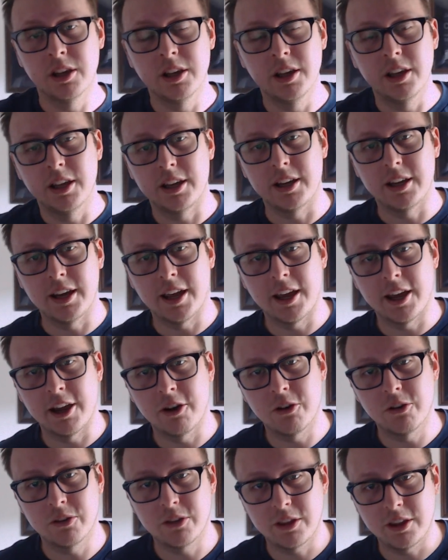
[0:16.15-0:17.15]

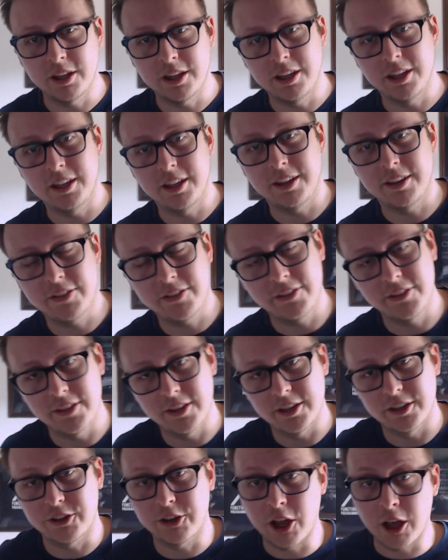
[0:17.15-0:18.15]
Now, the,
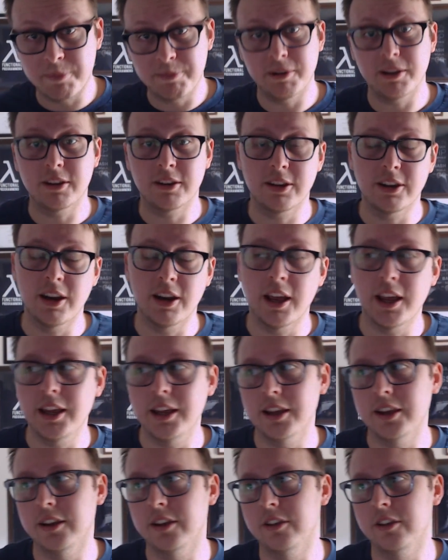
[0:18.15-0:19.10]
the topic today